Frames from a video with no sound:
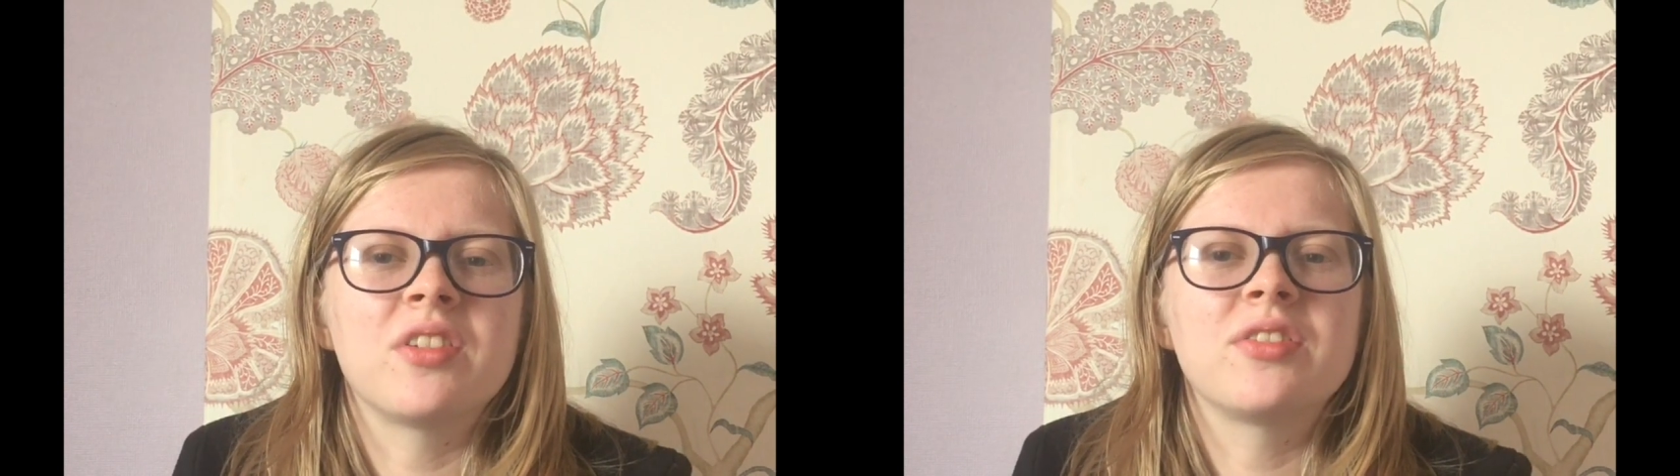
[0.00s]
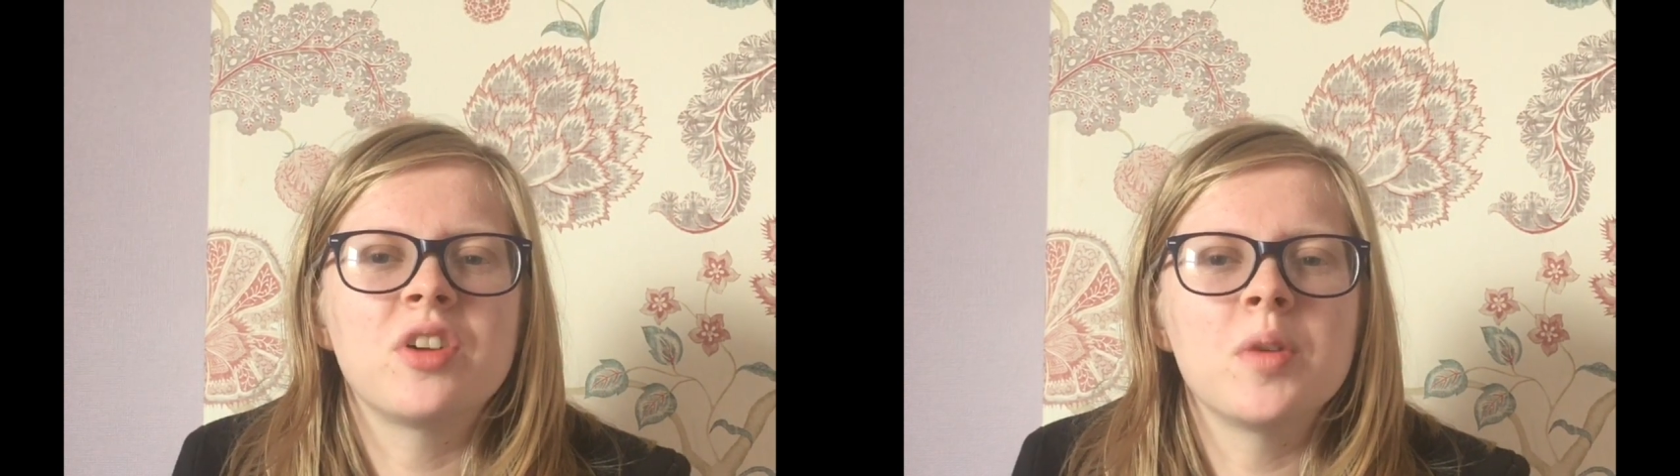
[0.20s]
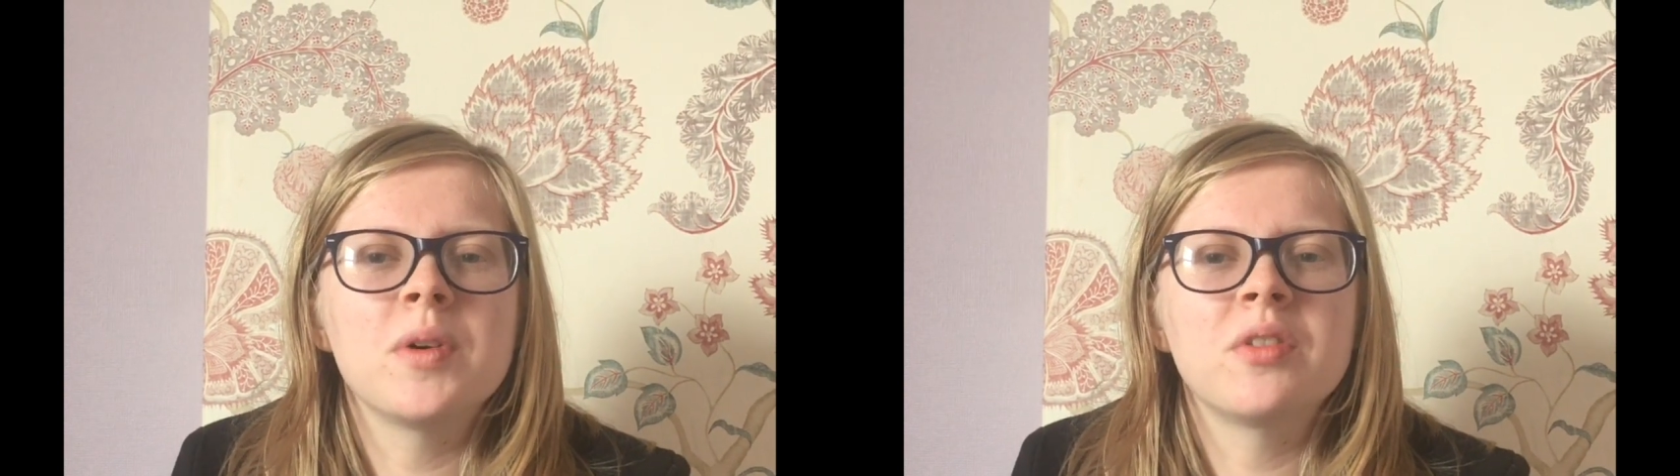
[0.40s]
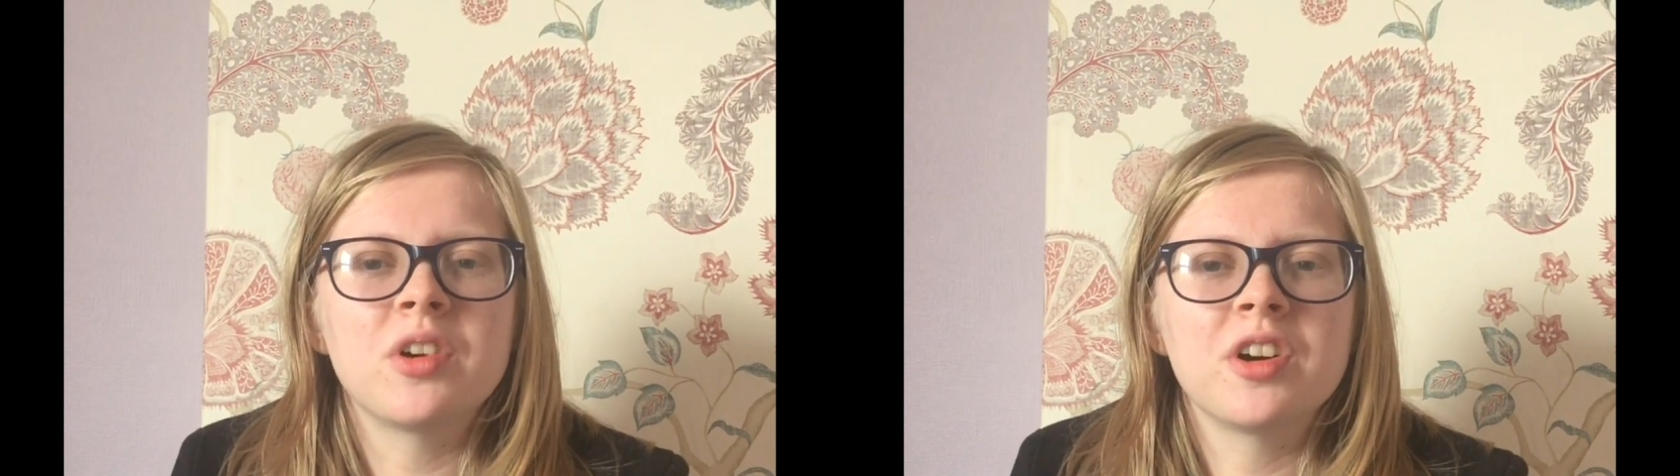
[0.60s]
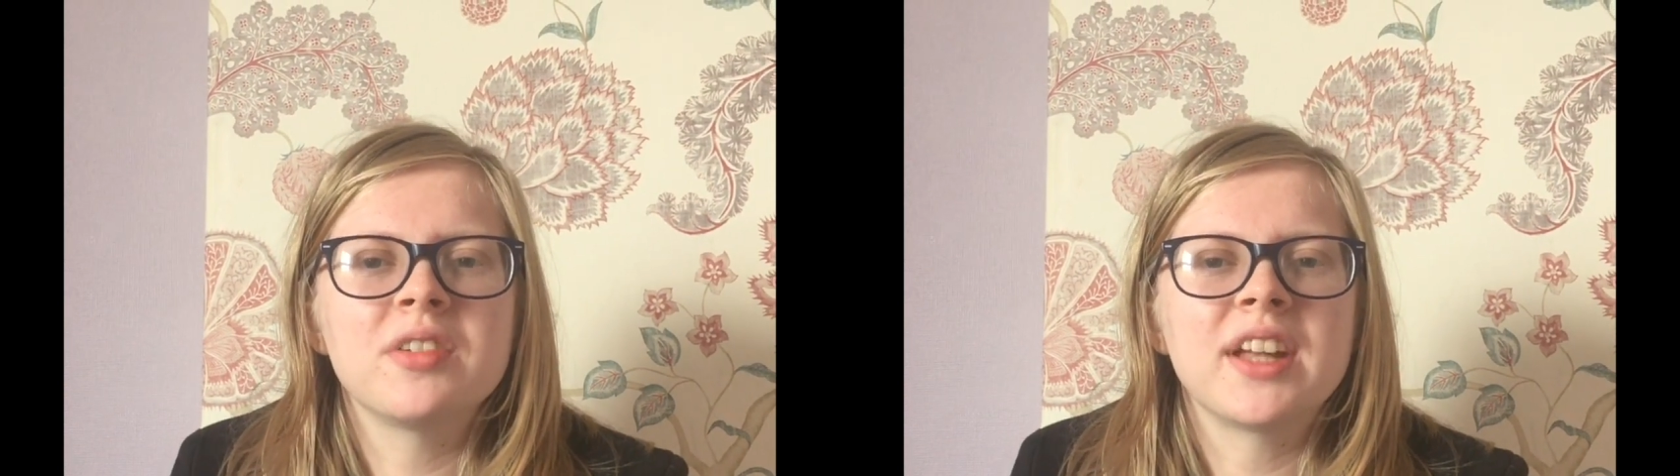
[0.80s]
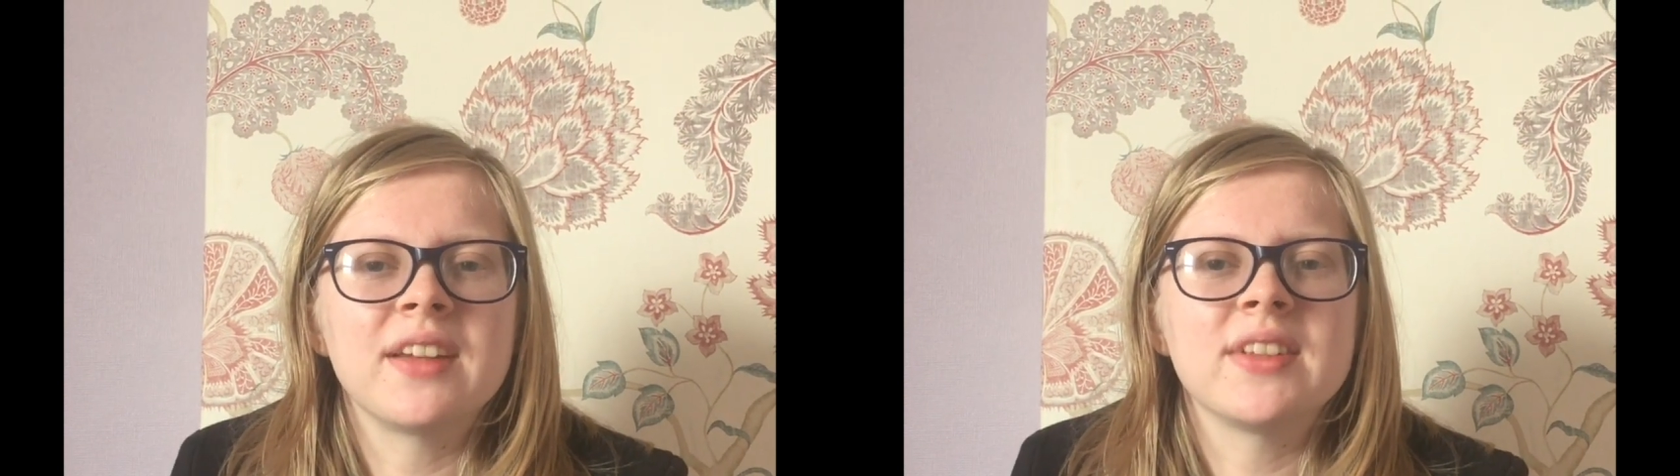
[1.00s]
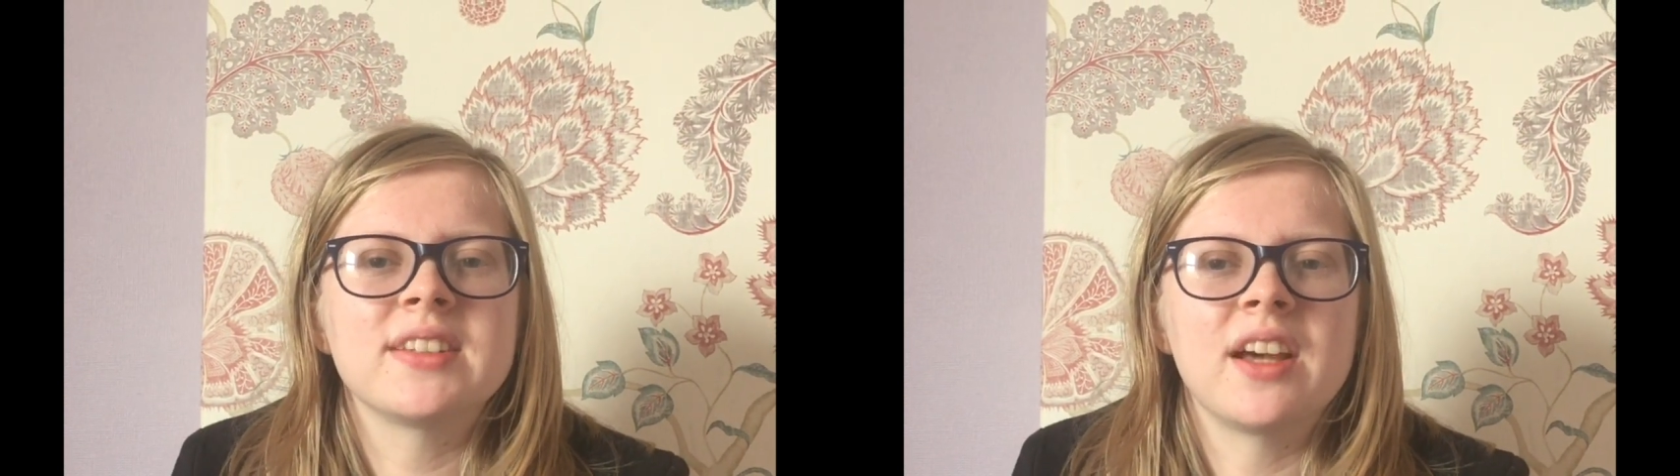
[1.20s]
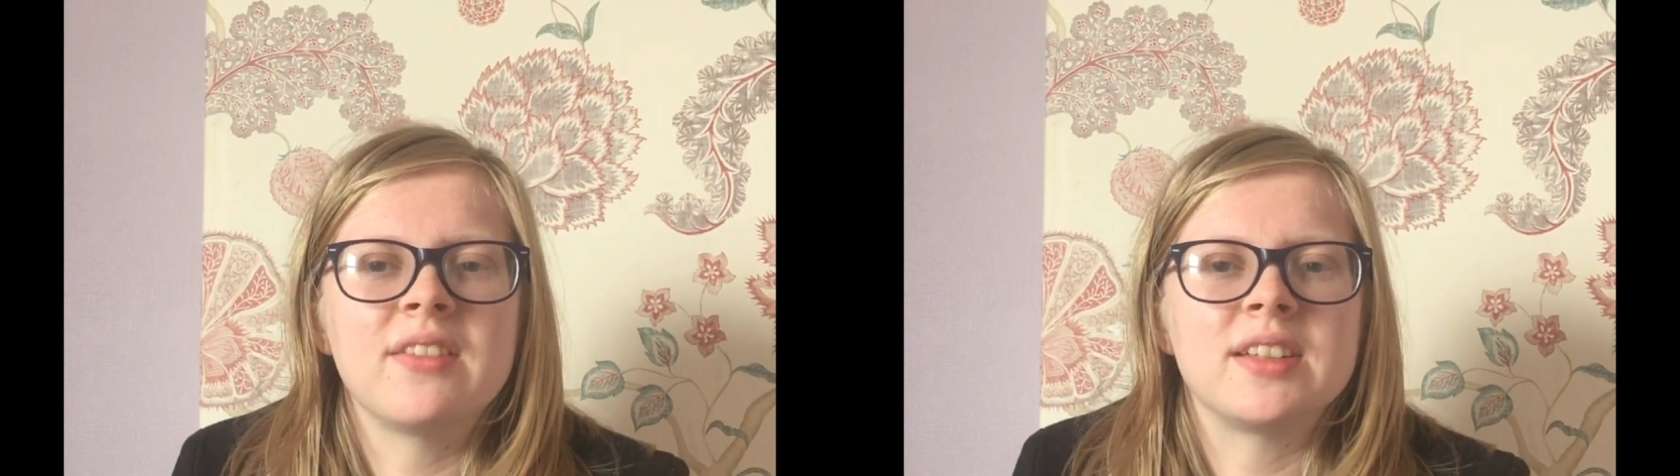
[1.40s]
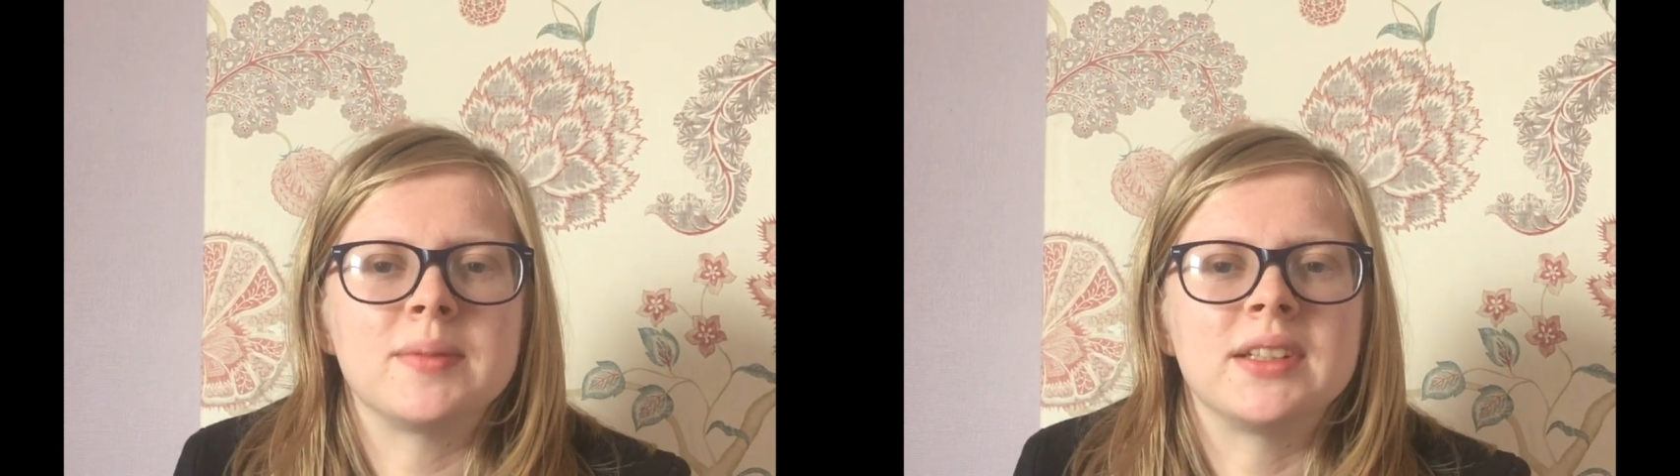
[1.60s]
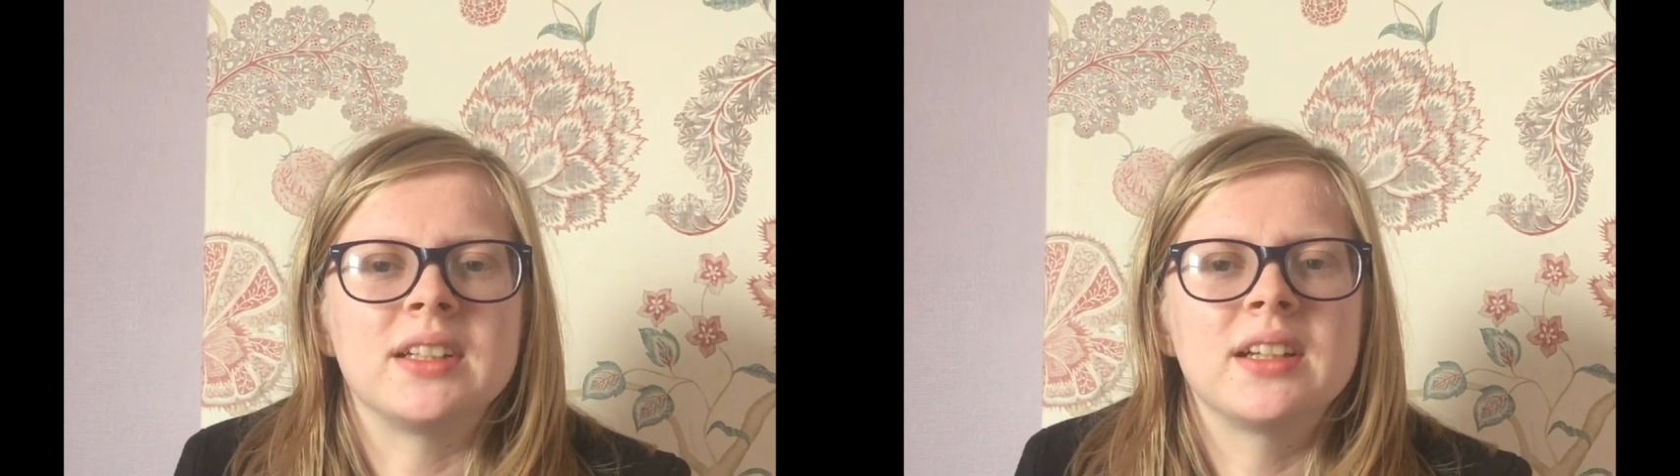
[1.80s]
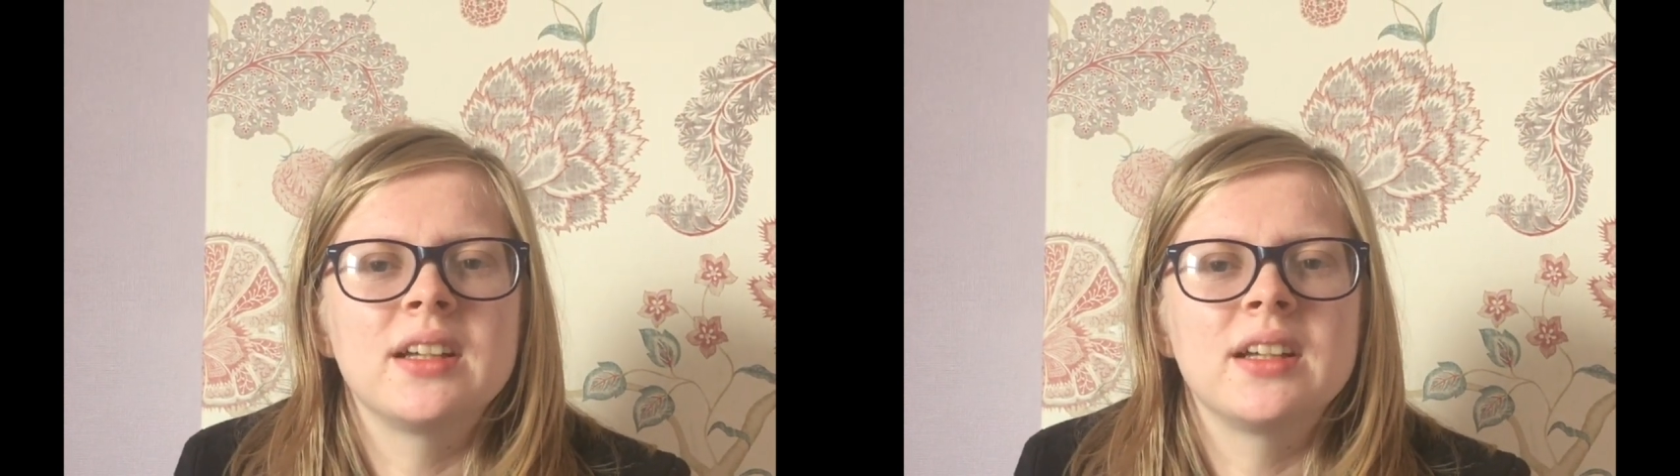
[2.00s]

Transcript: former Royal Navy serviceman.